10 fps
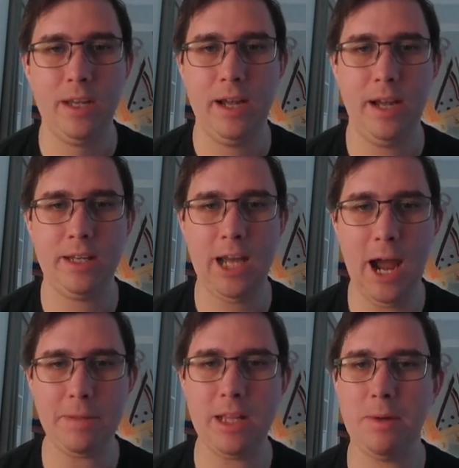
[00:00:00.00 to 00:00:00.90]
and
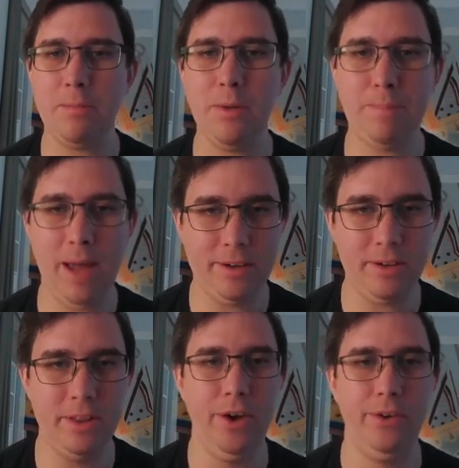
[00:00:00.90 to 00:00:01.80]
copy the memory back to
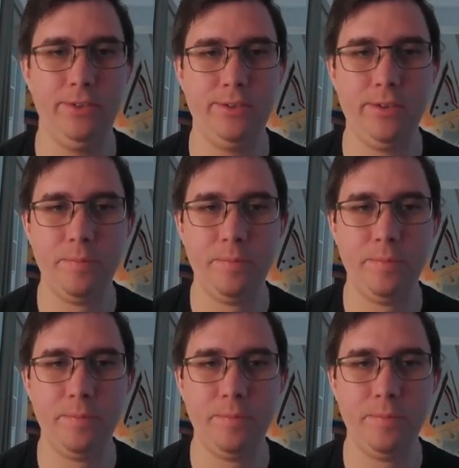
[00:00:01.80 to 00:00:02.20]
the host.